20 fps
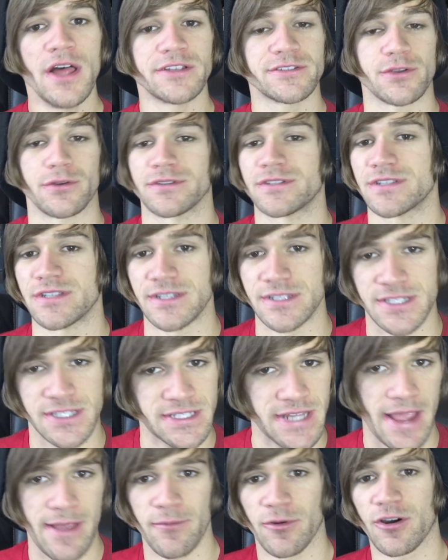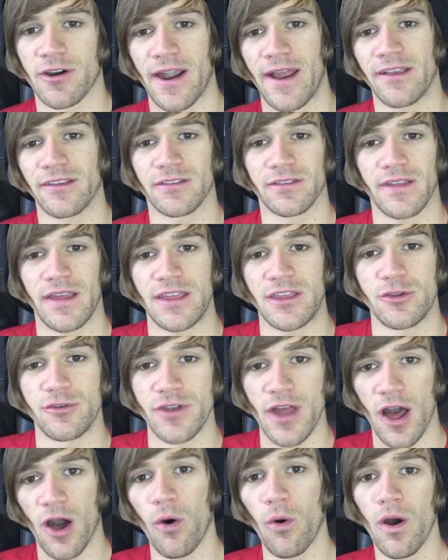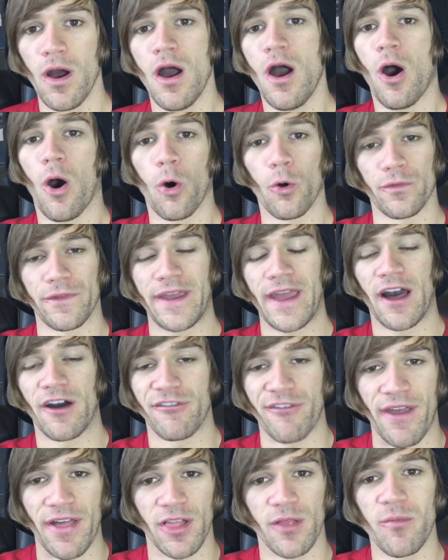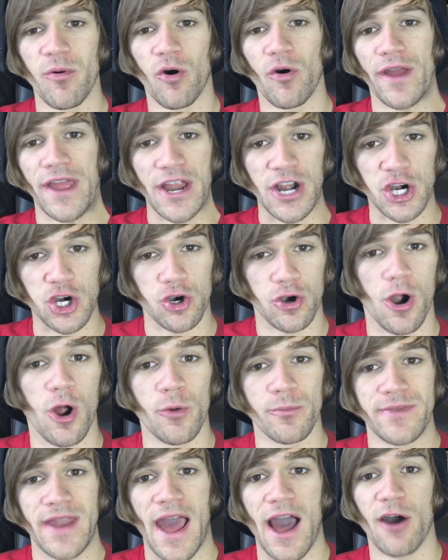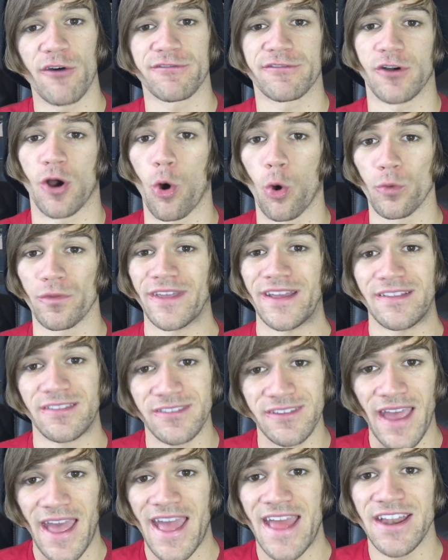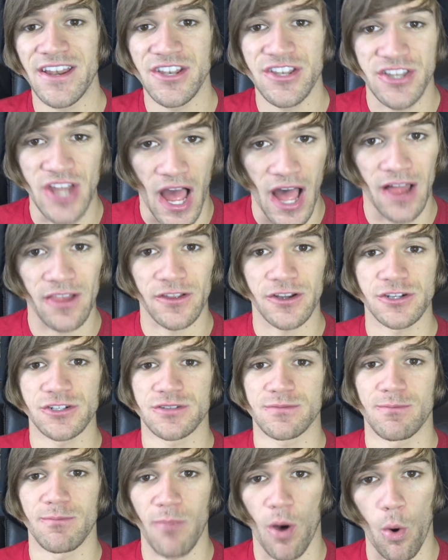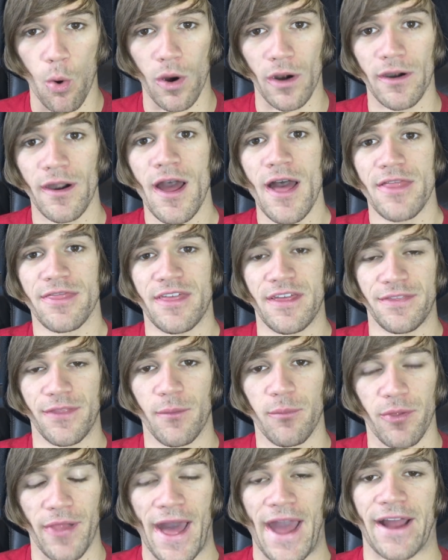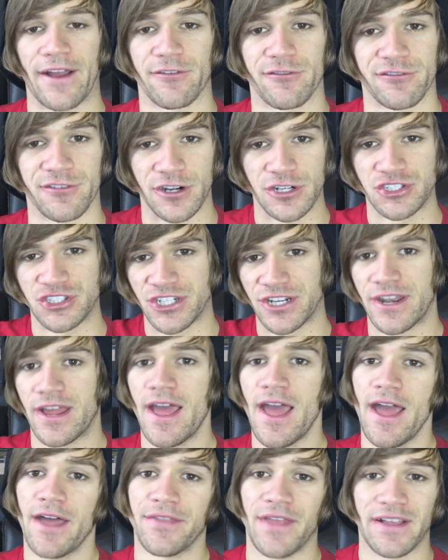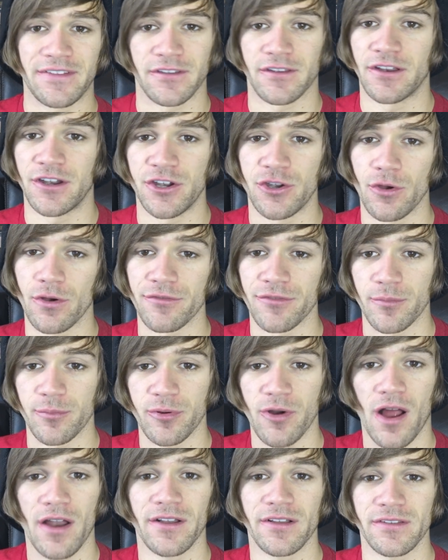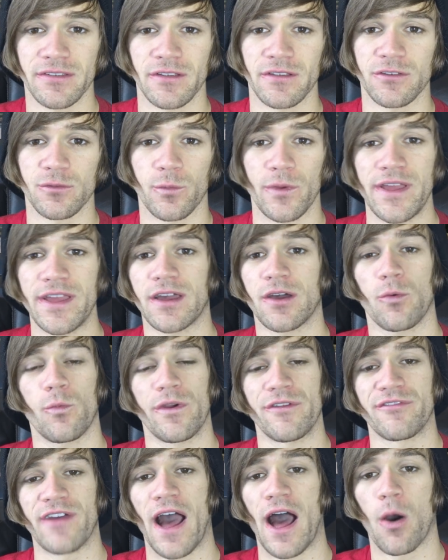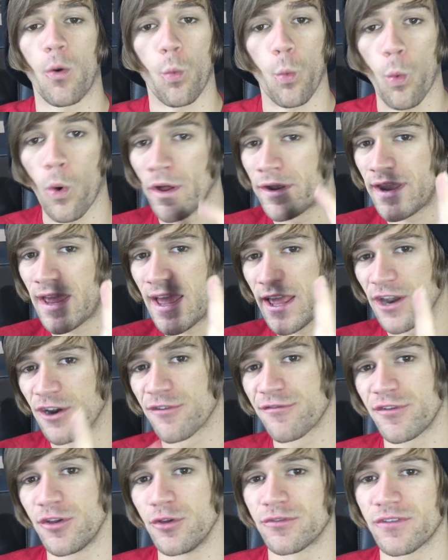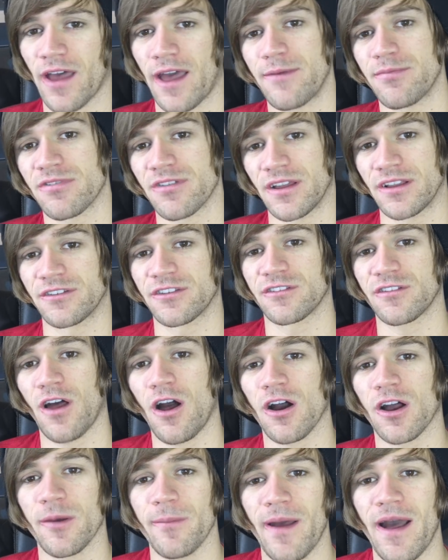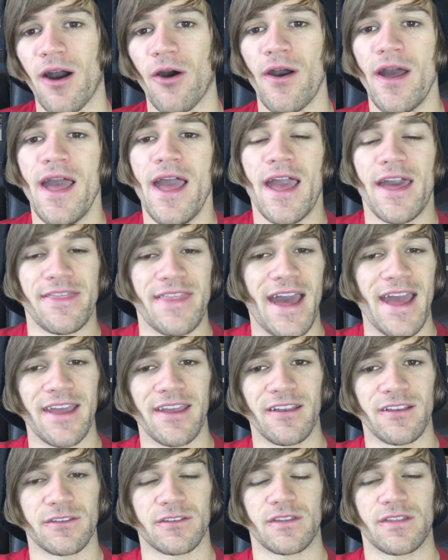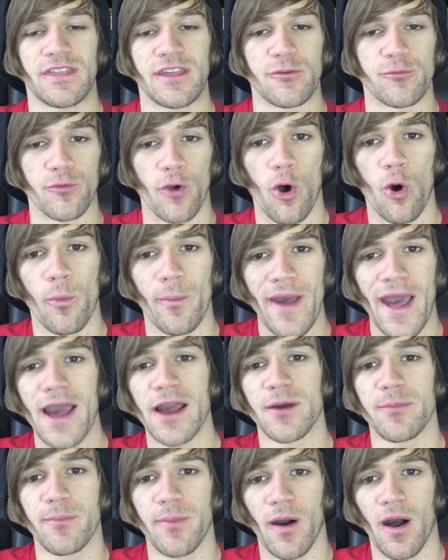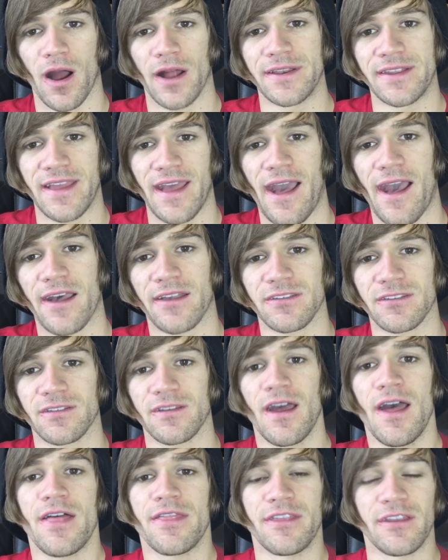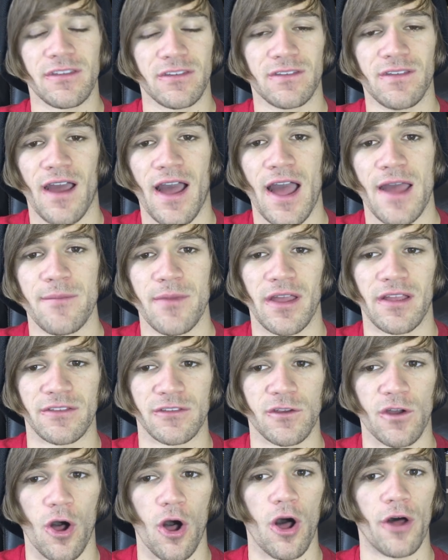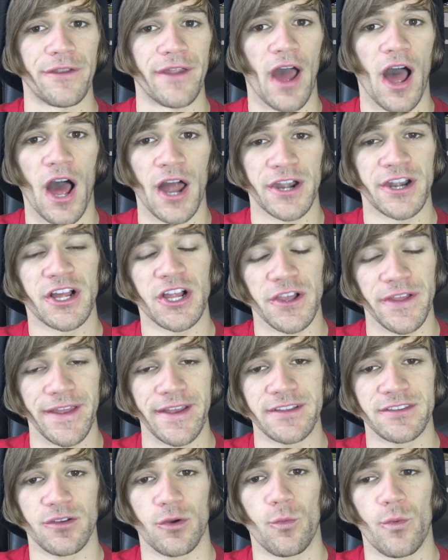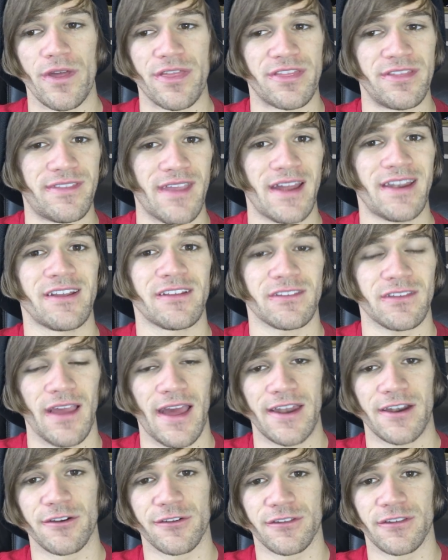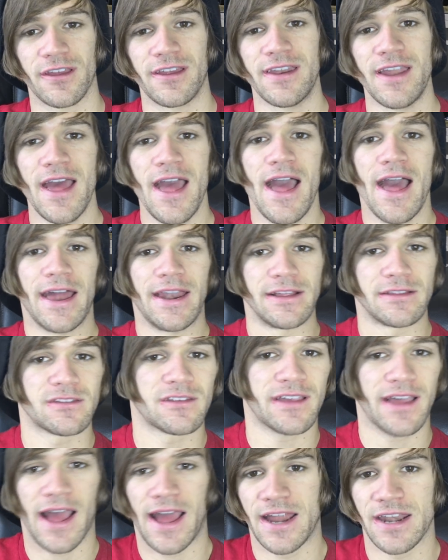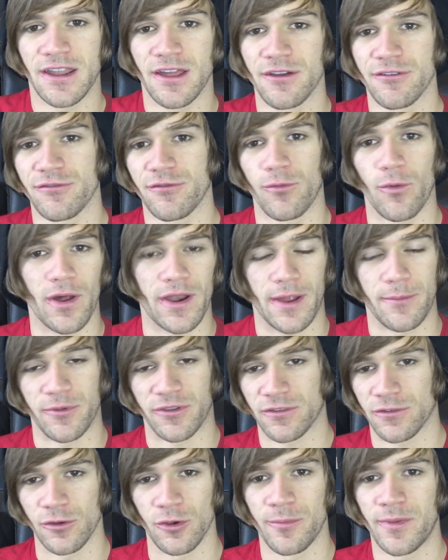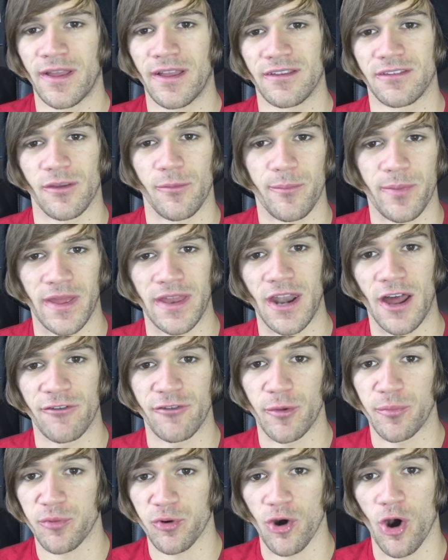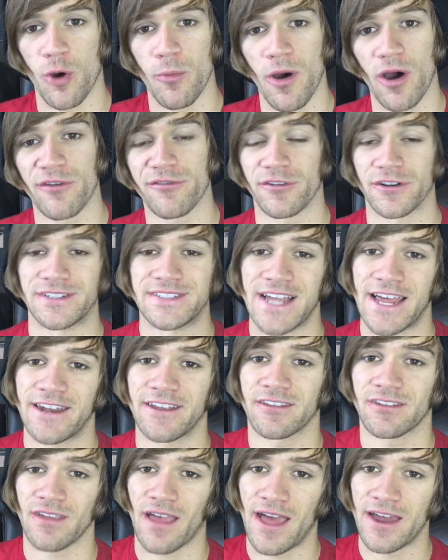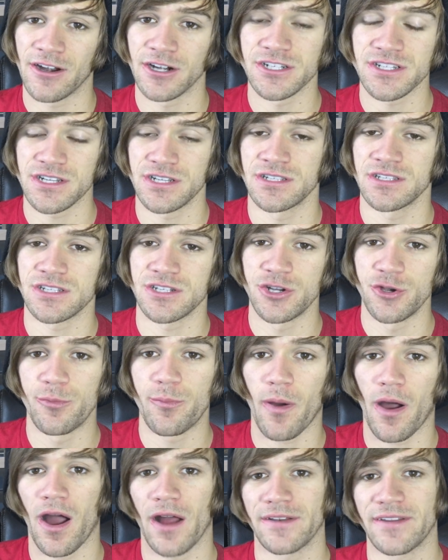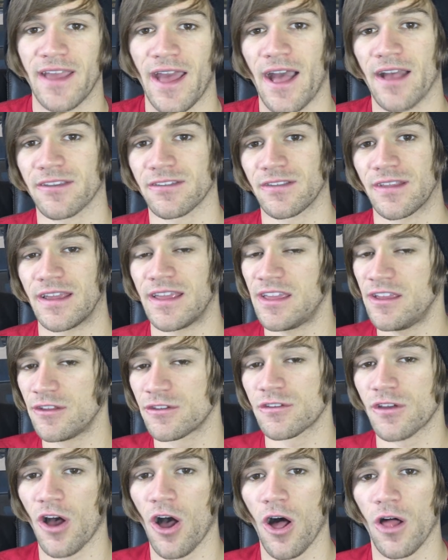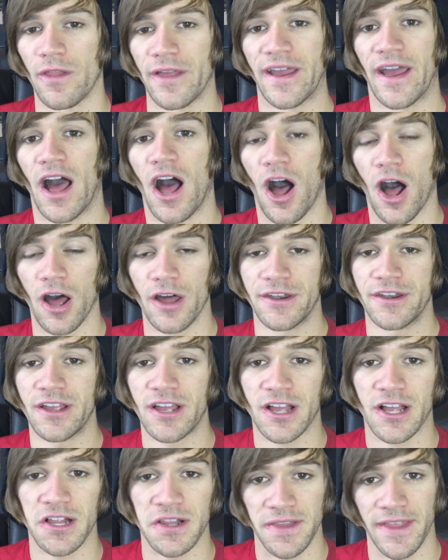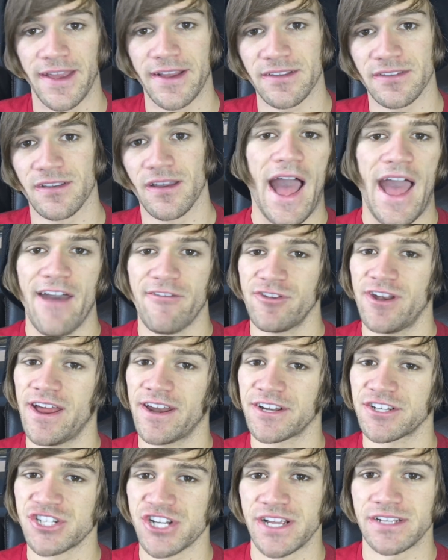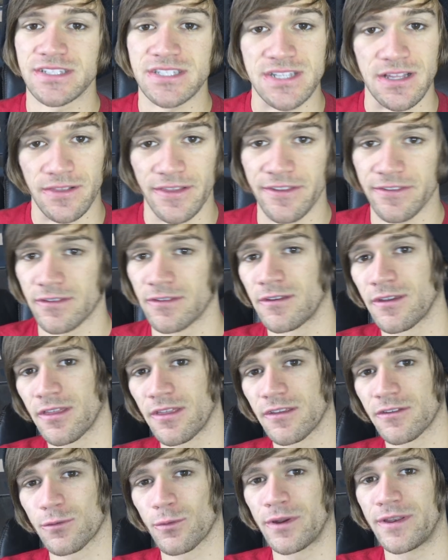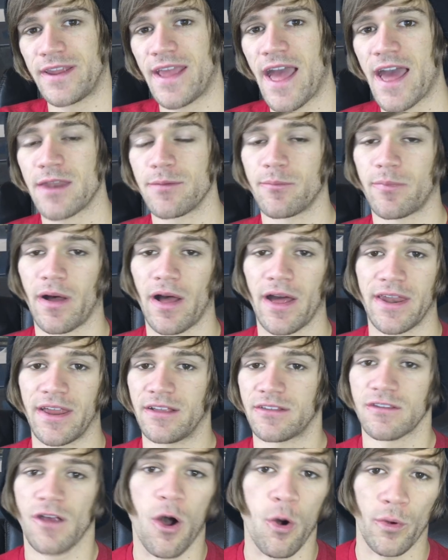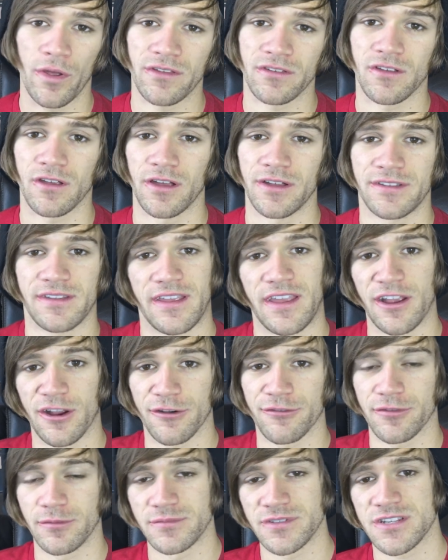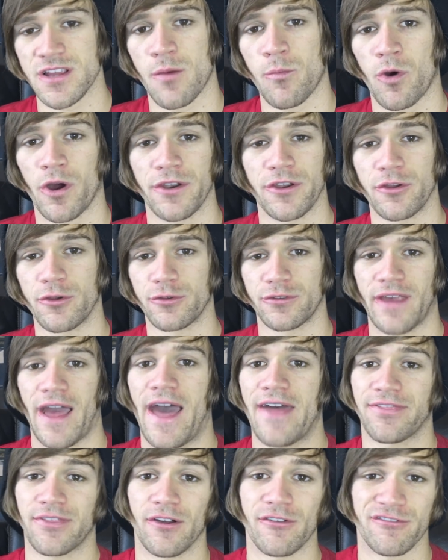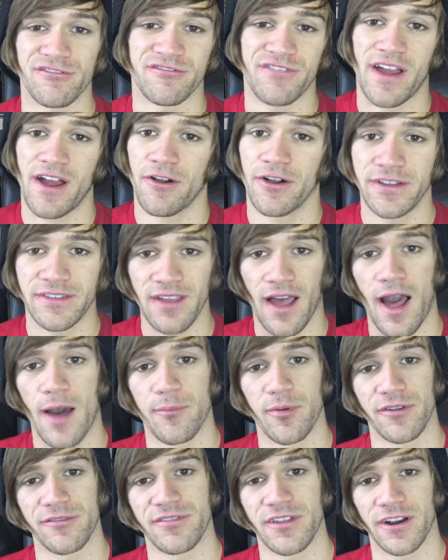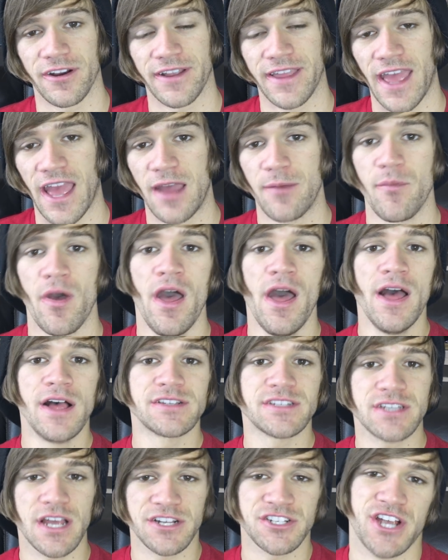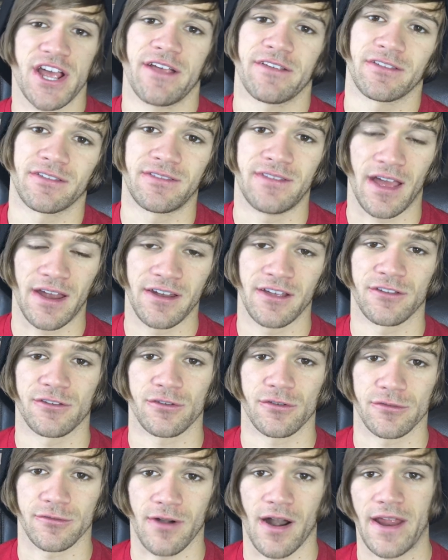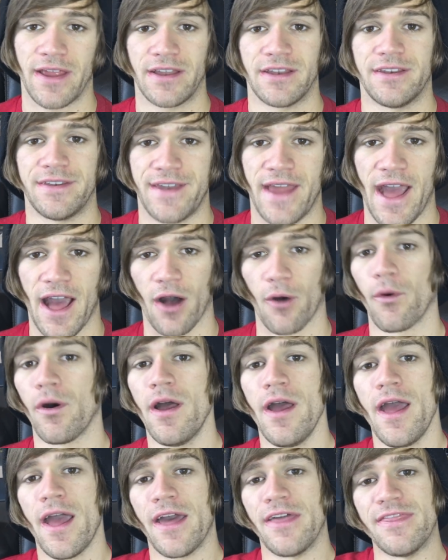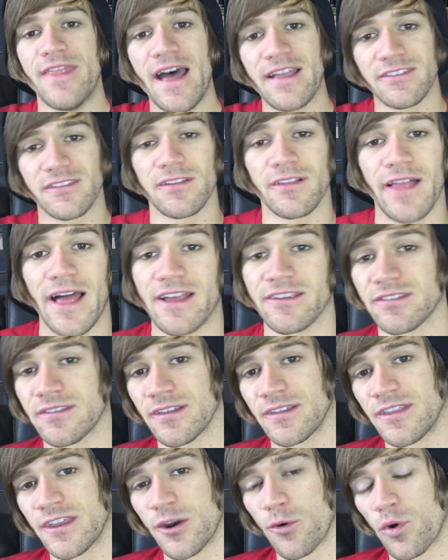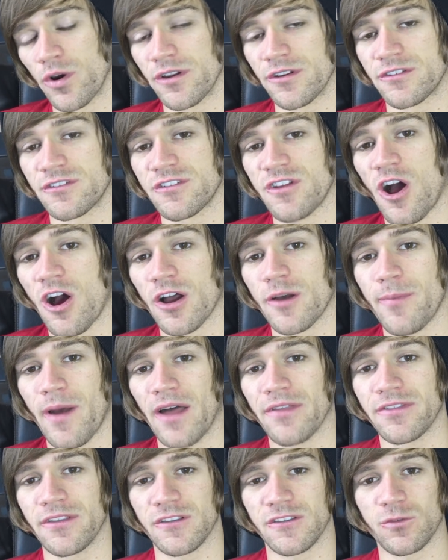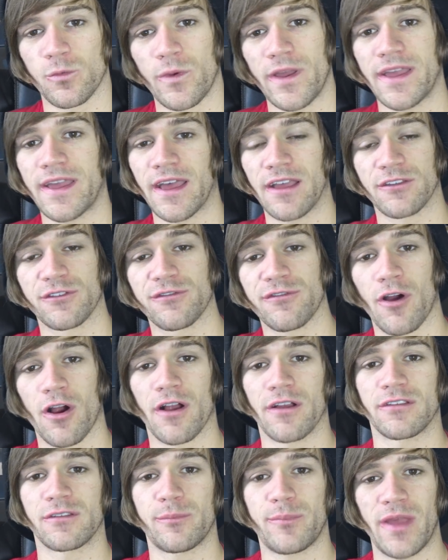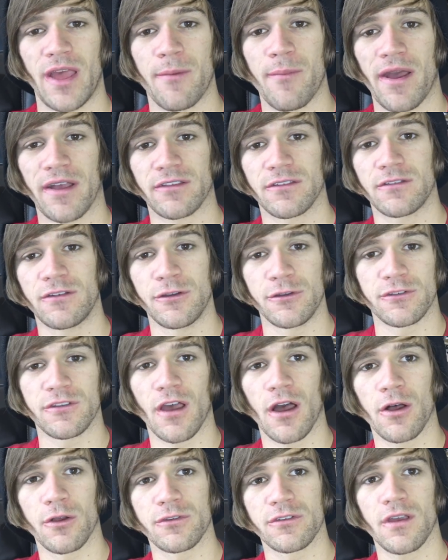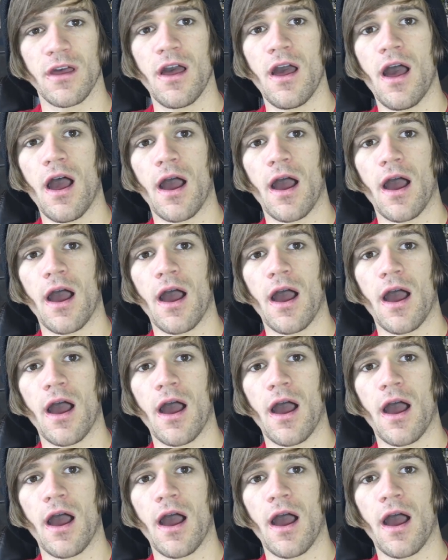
So it's the same cranks that you know, only available in Chrome now for only $10 more than the black version. And that's going to do it for products this week. We've got one interview type thing to talk about, and that is the Rollback Podcast. This time it's called Unclicked with Dennis Enarson, and it's kind of what I'm assuming is a bit of a promo for Dennis Enarson's new podcast that he's calling Unclicked. I haven't had a chance to listen to this one yet, but it's always good to hear from someone who's at the very top of their game, such as as Dennis right now. And that's the last thing that I wanted to talk about this week as far as BMX news goes.